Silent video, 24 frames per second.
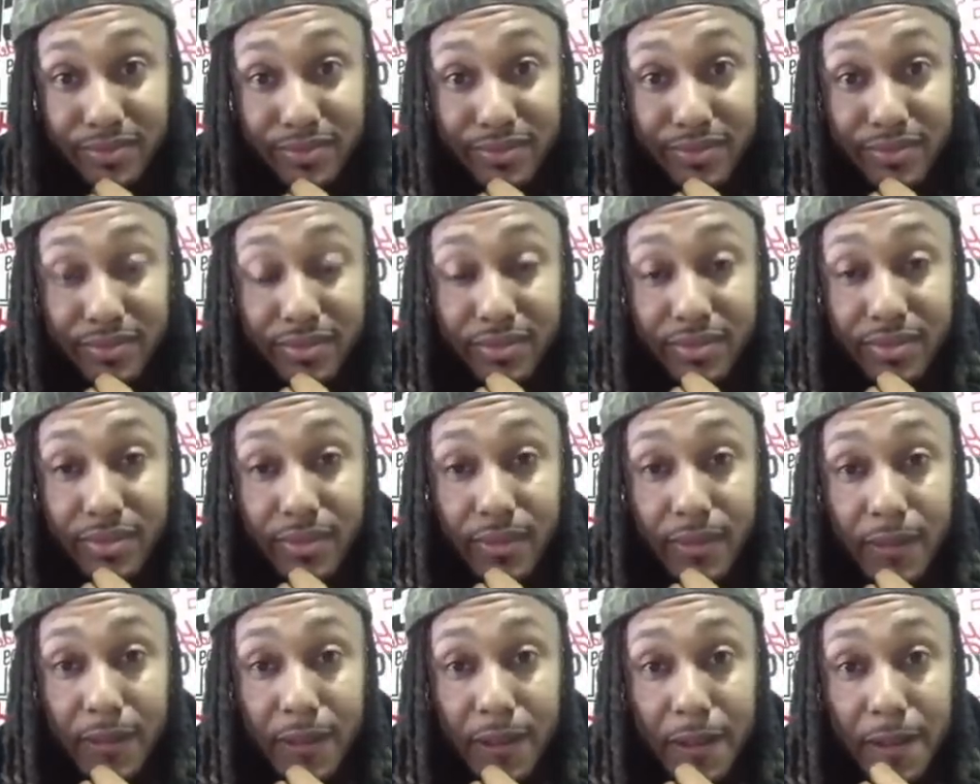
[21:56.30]

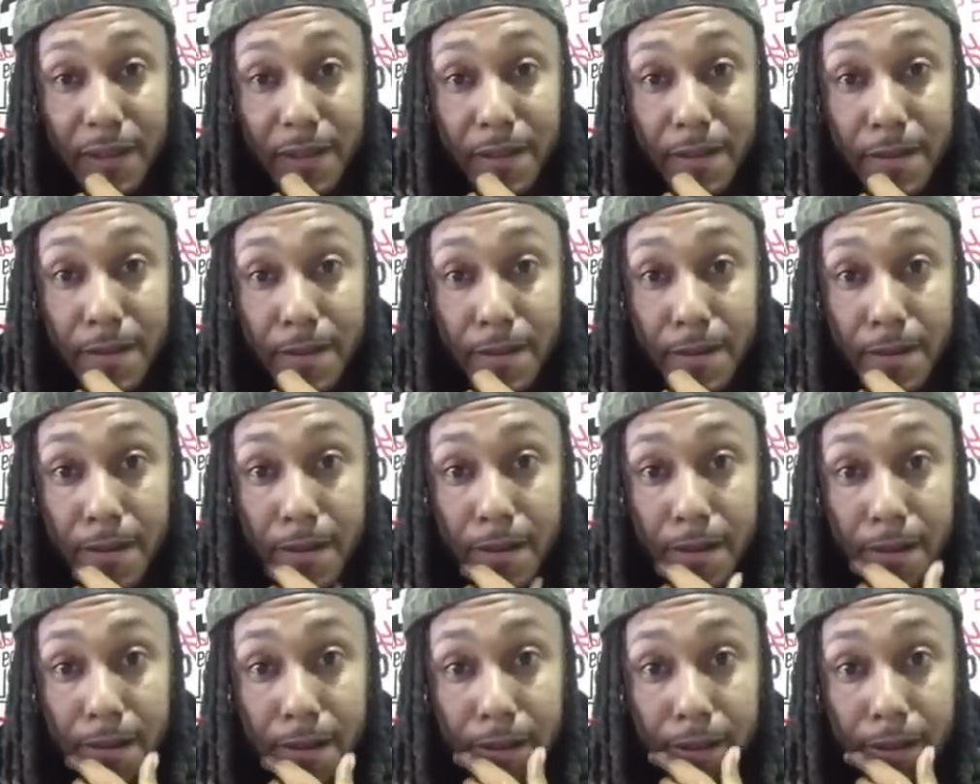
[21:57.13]

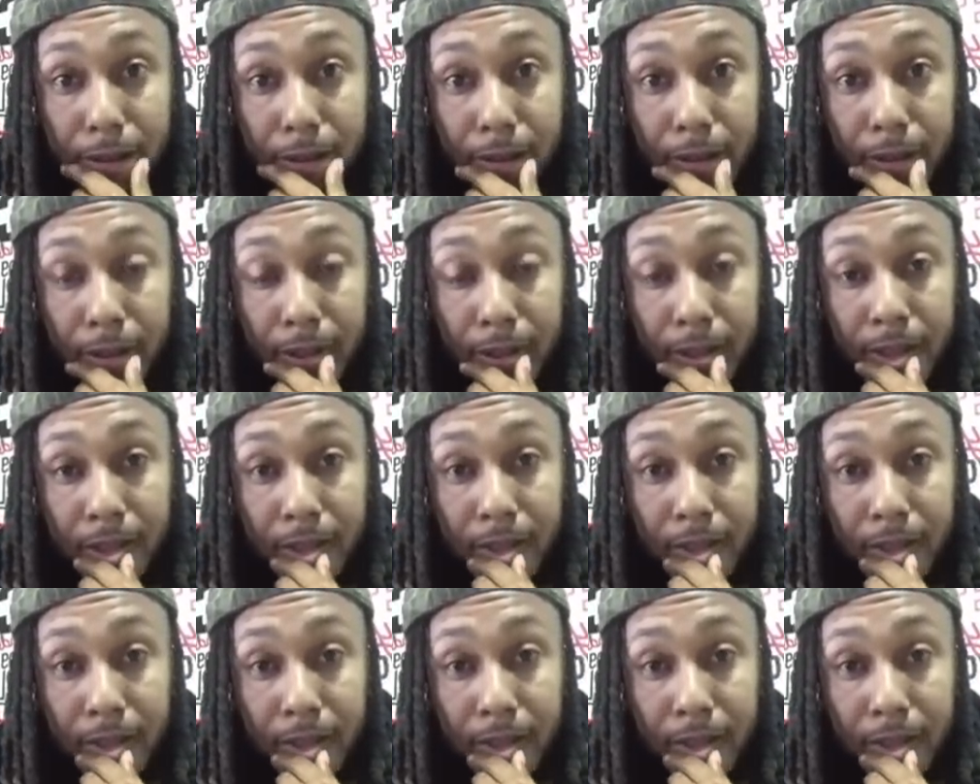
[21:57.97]
(no one is talking)